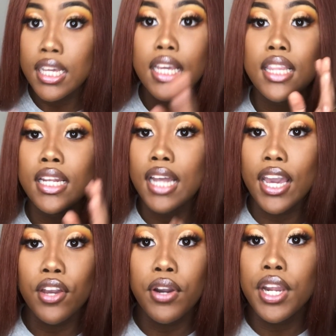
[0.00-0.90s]
either dye
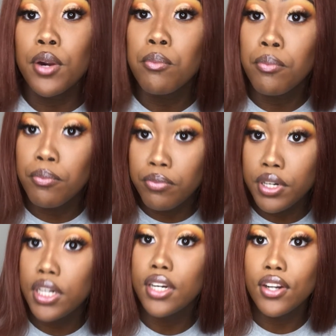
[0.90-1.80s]
your hair
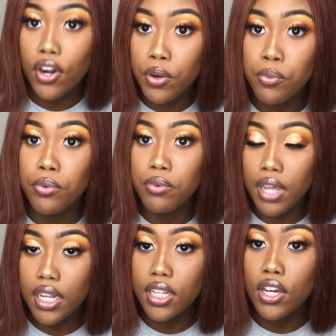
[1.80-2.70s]
the dark root
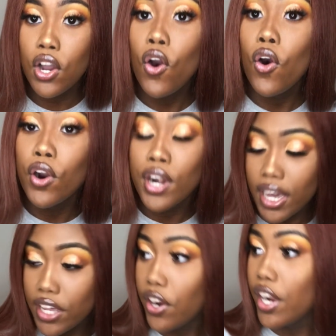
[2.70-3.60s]
color or
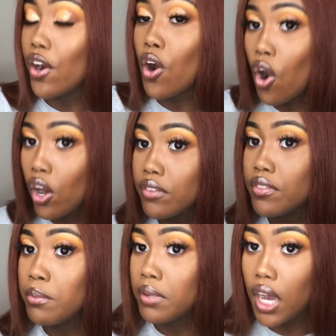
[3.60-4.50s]
dye your hair all of
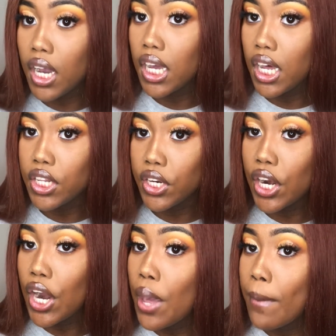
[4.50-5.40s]
the blonde color,
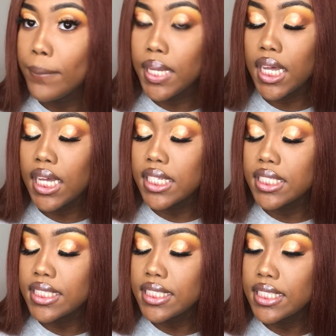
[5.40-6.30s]

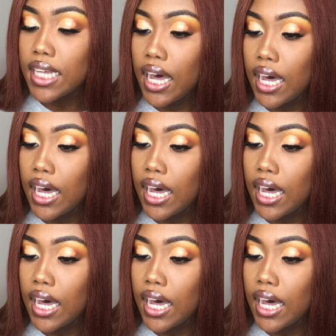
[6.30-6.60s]
because